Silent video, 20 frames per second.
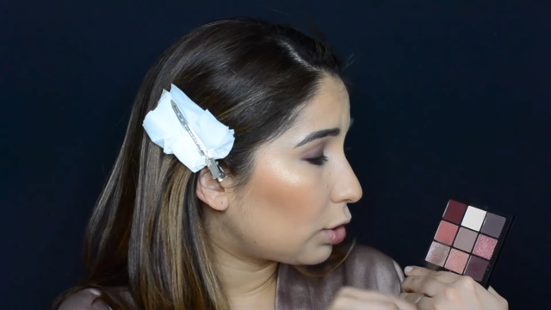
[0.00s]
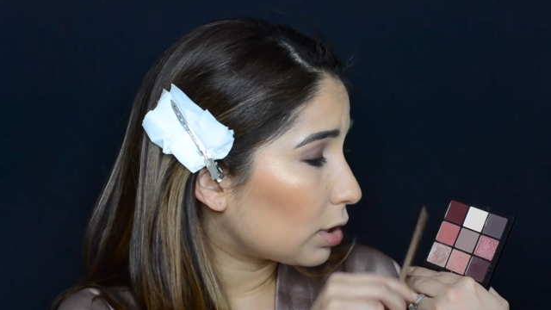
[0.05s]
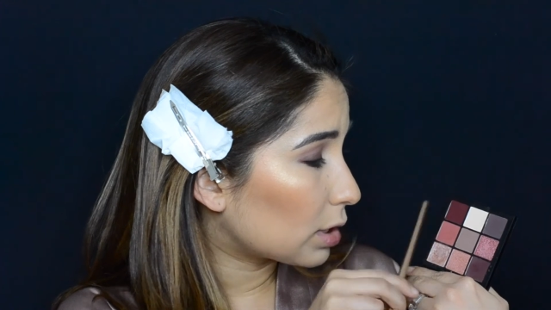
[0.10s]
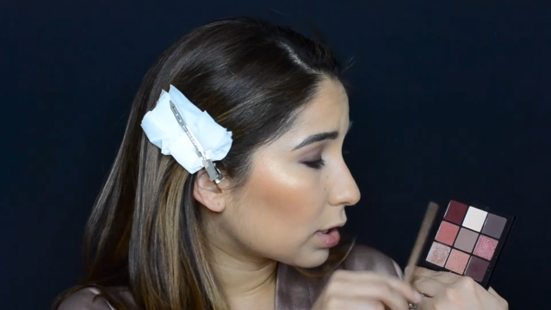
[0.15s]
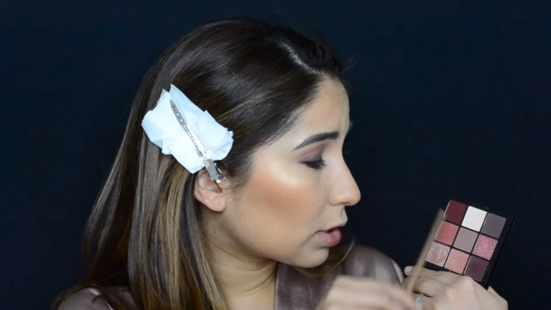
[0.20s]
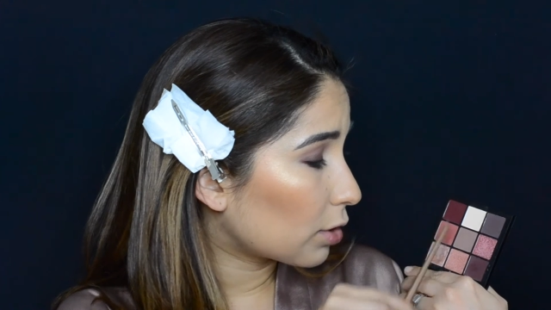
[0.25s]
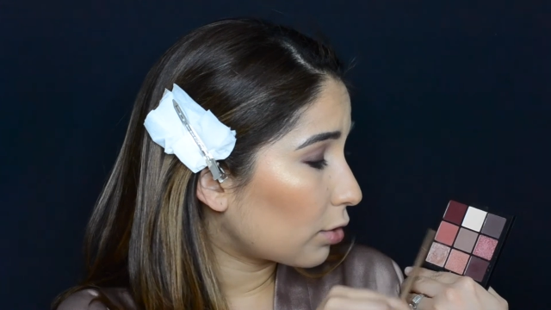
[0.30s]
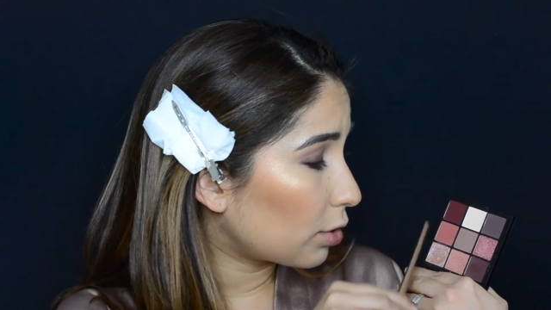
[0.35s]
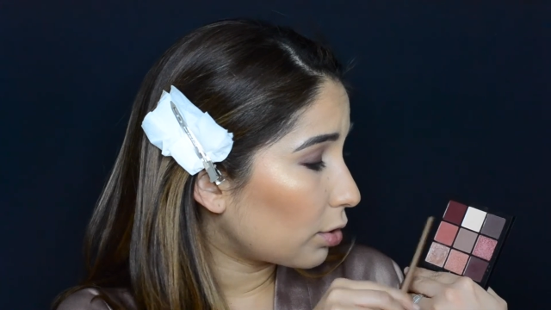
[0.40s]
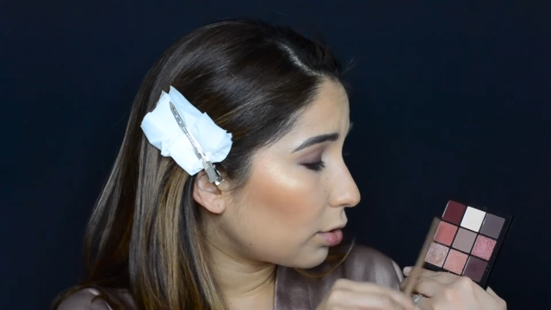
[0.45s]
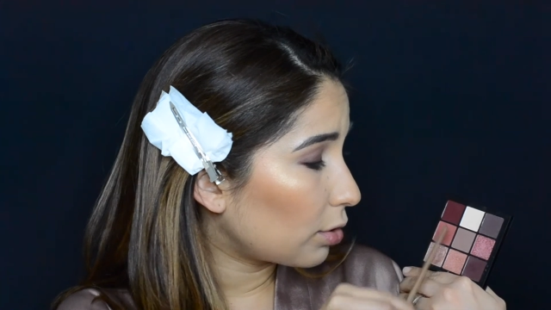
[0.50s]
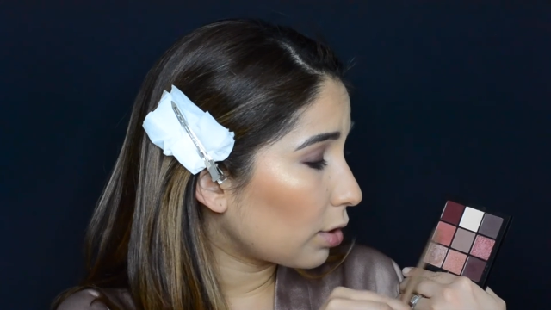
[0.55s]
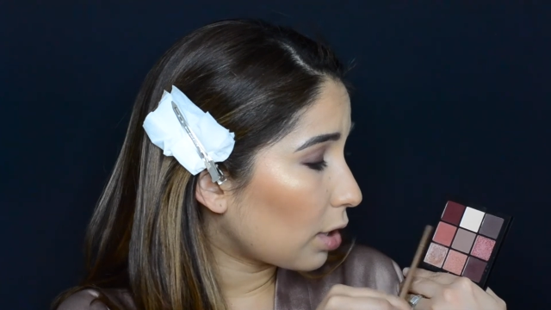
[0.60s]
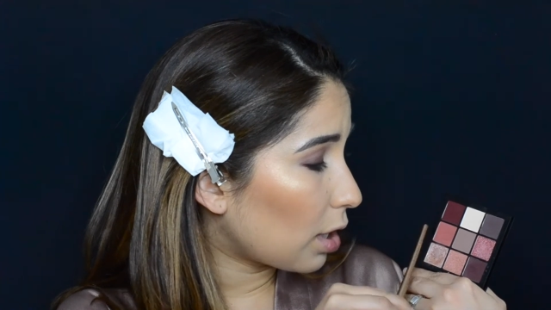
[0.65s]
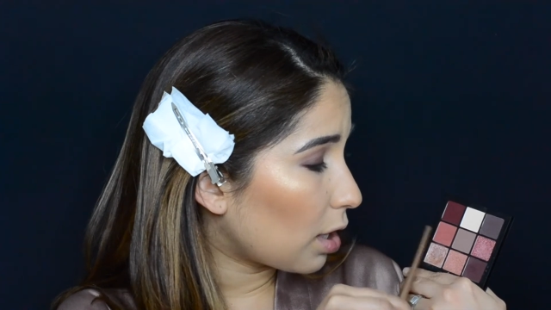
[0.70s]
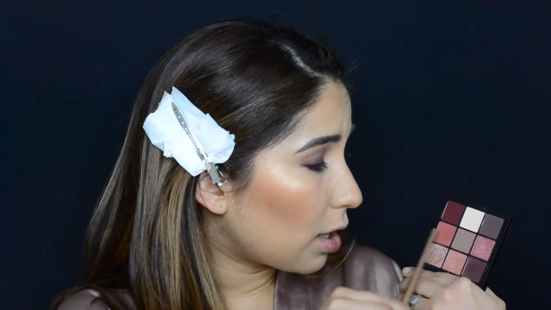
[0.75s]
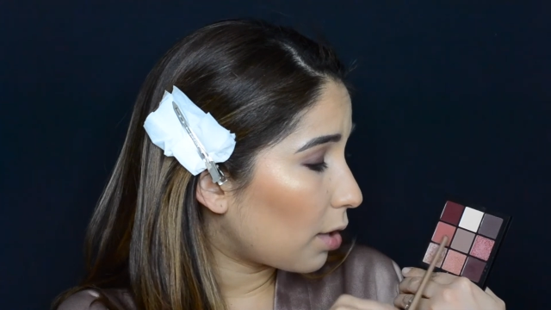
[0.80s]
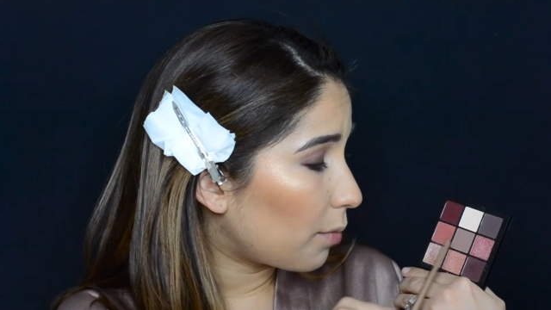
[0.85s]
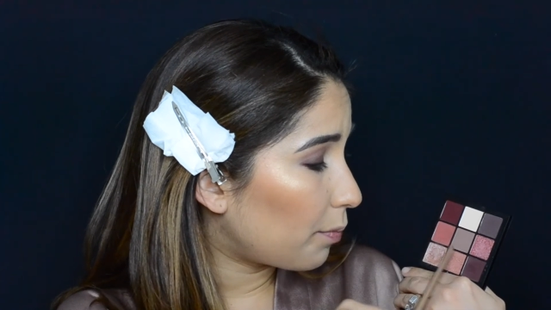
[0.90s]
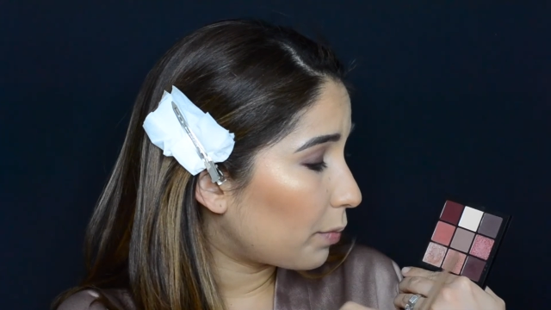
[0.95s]
just
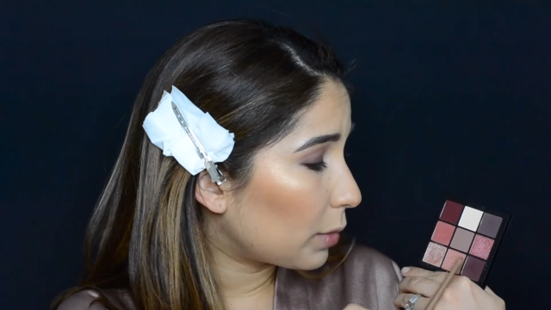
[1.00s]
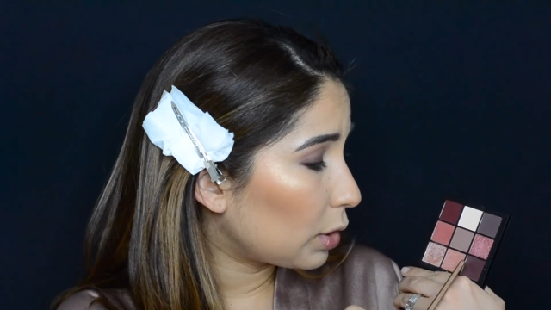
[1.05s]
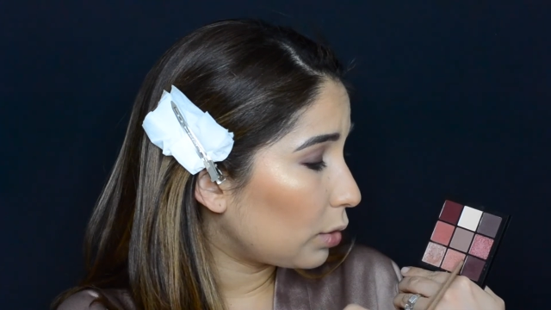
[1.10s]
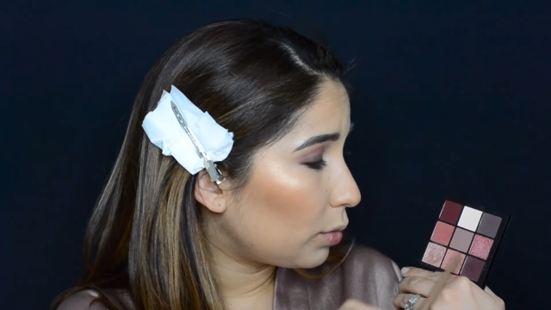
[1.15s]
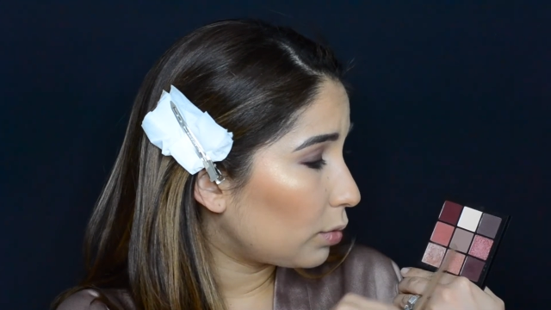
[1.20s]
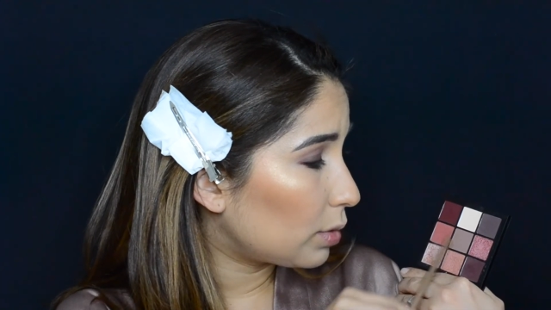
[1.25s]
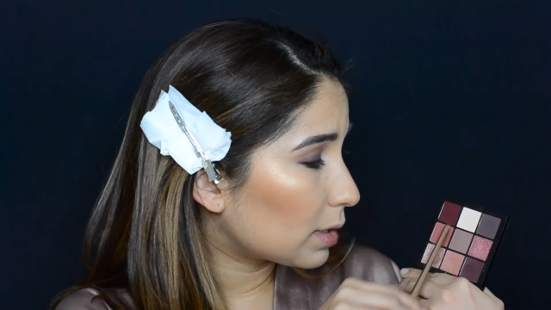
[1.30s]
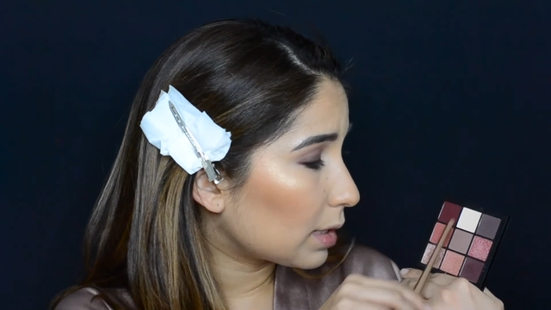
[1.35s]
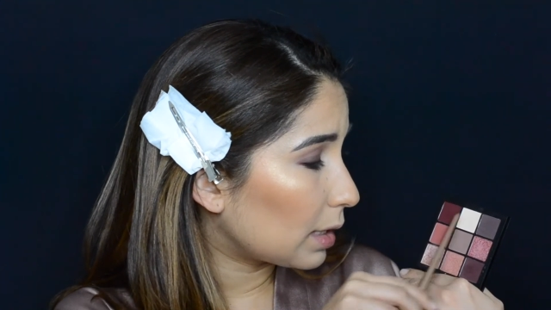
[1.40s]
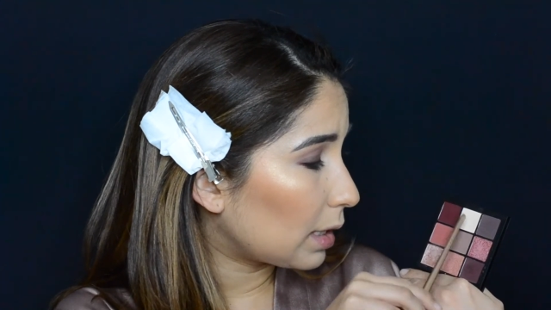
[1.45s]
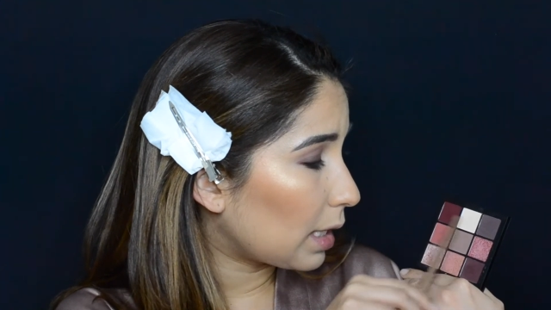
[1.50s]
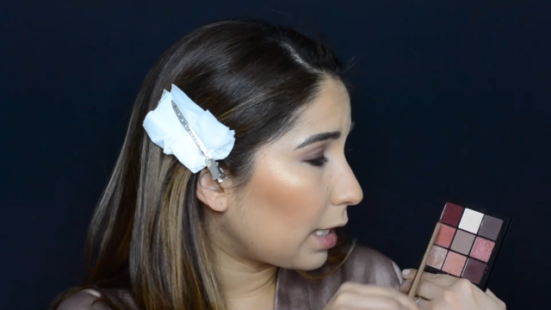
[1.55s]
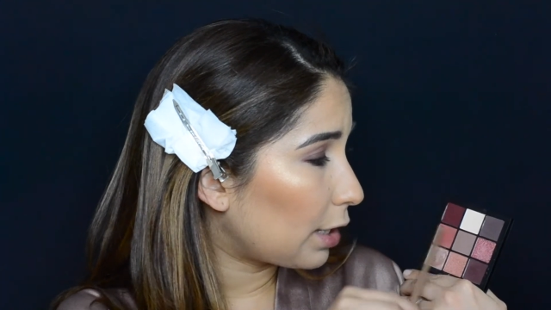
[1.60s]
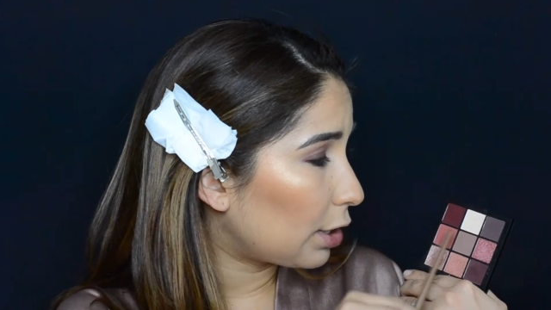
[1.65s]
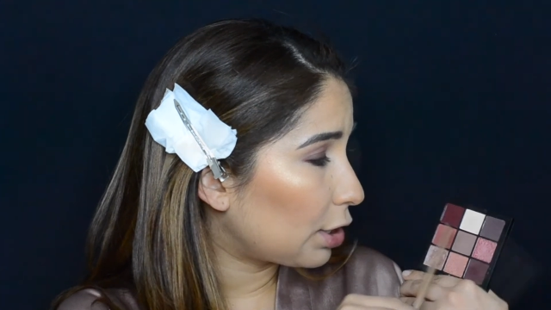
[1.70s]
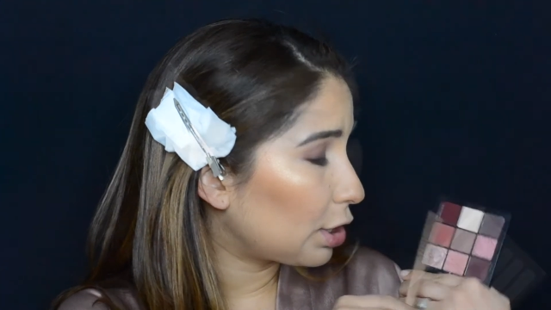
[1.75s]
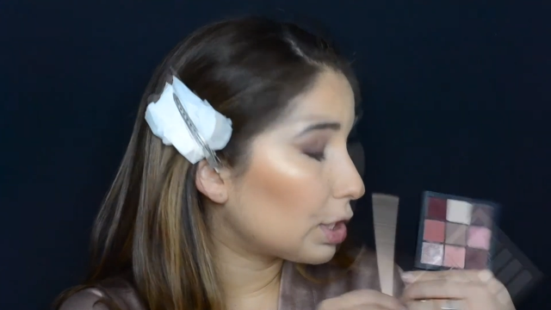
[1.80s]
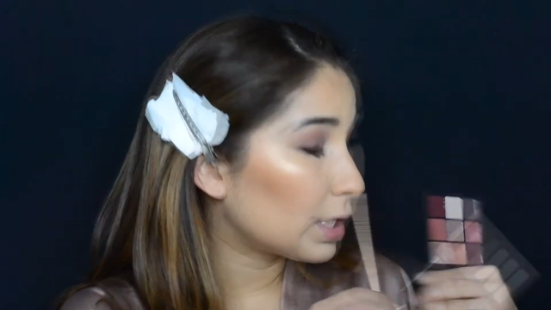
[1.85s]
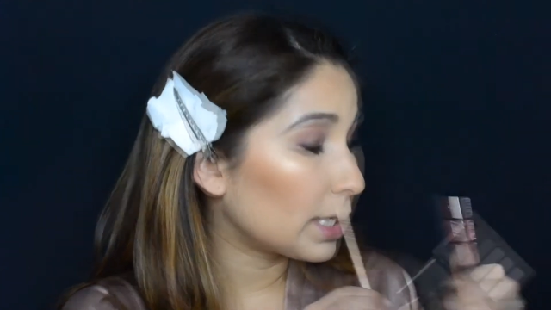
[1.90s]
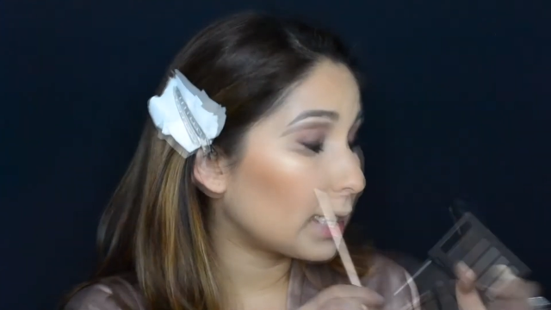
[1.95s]
use a
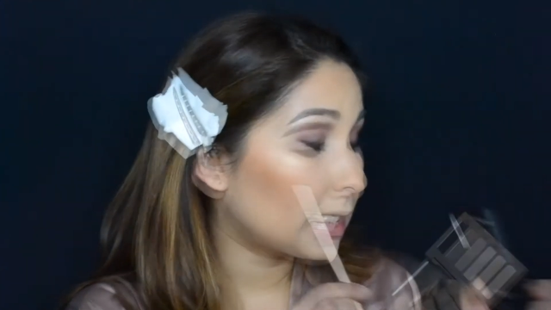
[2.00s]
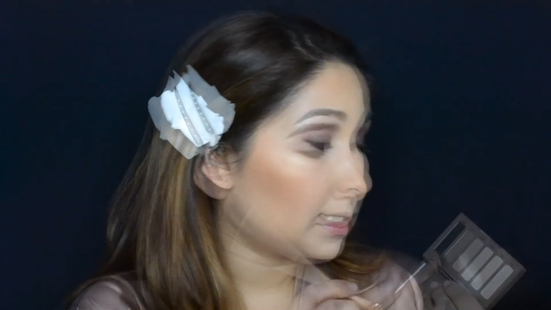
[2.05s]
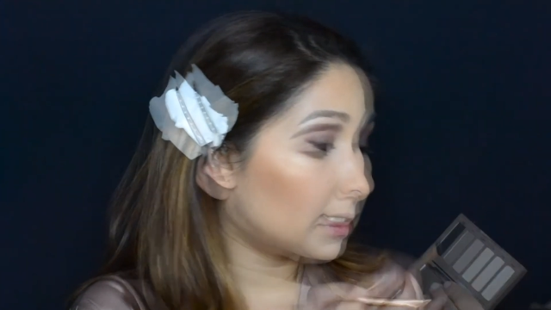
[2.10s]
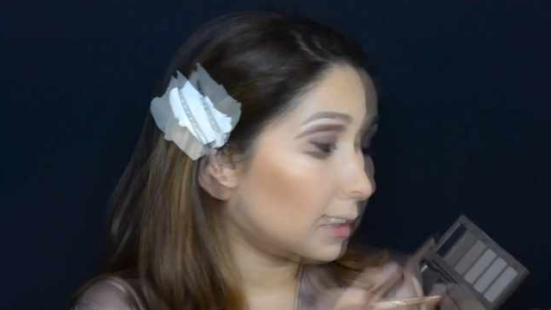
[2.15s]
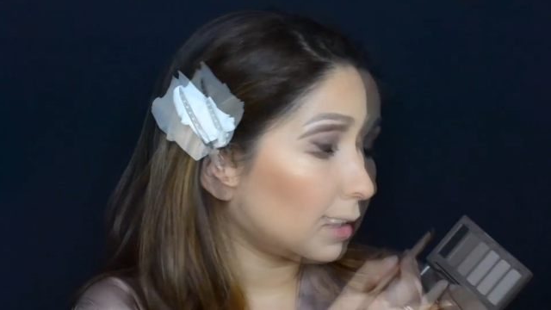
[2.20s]
lighter shade.